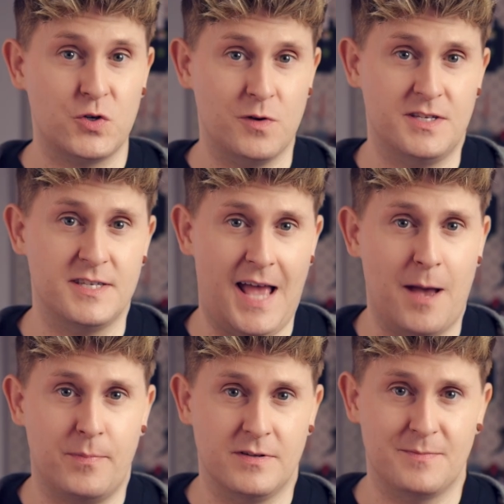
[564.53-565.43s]
choices that
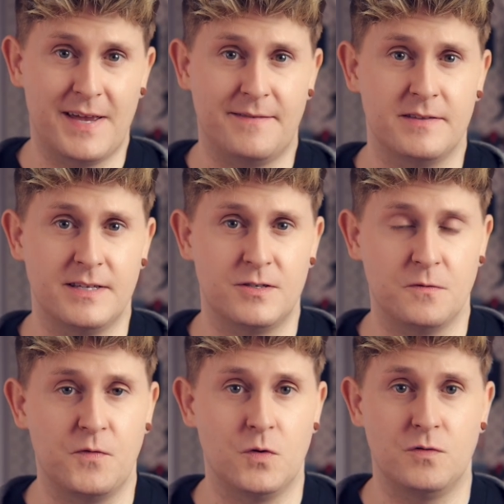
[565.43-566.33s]
Apple has made for these
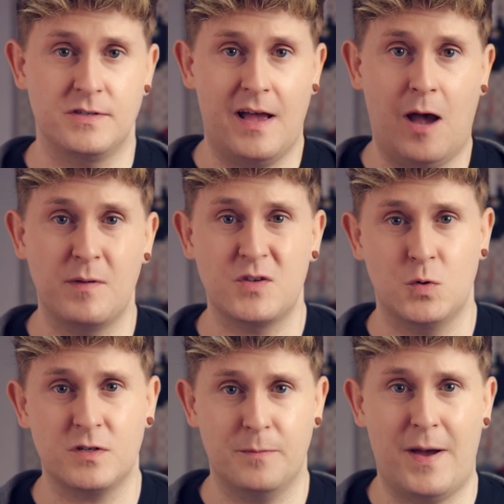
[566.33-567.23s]
two phones, and we've
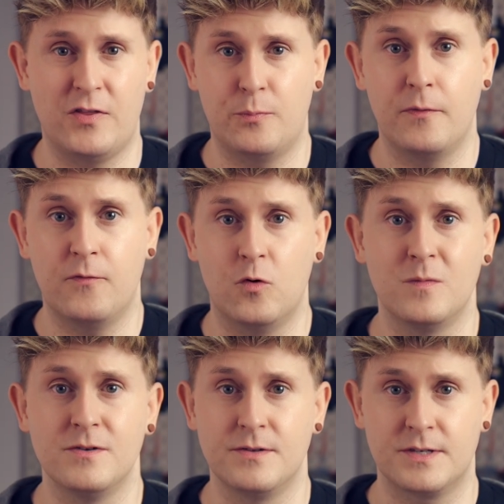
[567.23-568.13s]
talked about the
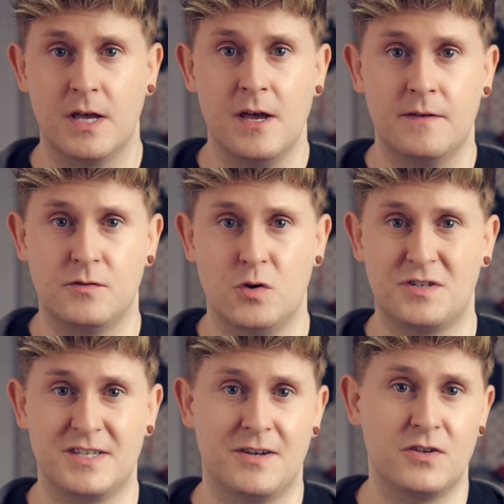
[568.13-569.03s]
performance that
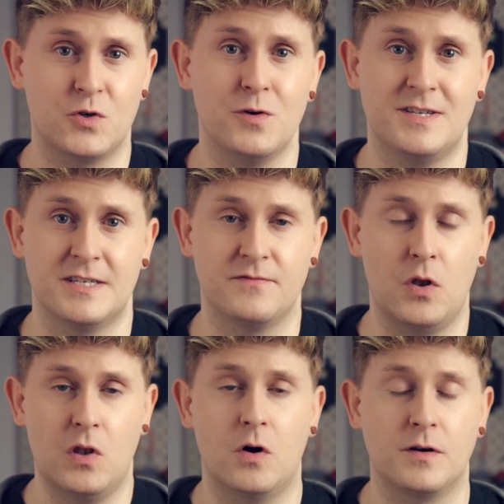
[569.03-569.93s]
those design choices have
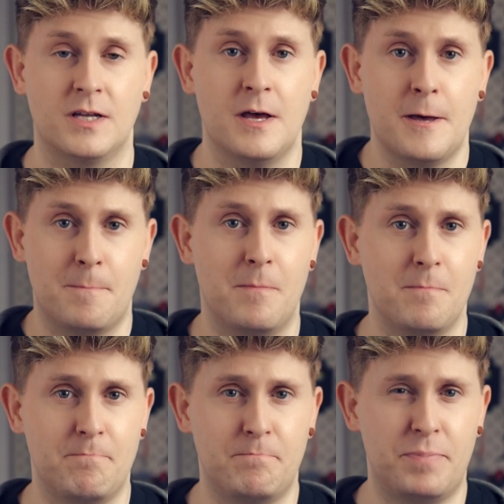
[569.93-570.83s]
unlocked.
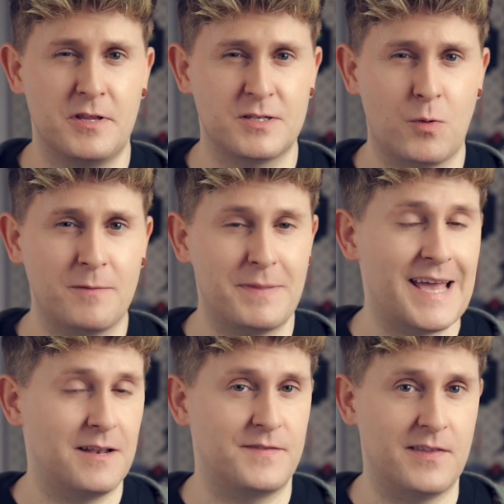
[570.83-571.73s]
But there's one
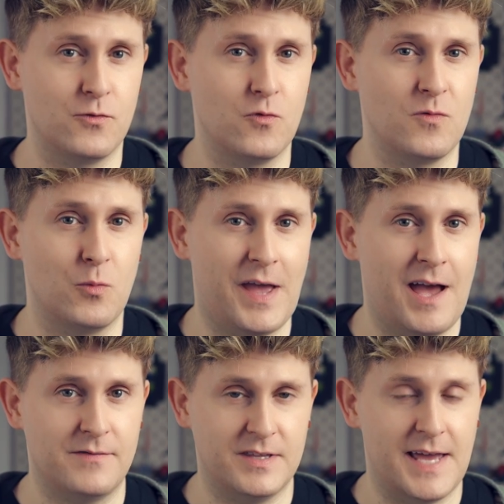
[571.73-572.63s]
big elephant in the room that we
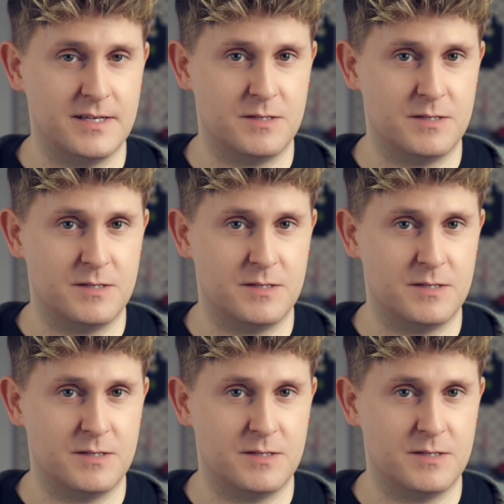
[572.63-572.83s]
haven't yet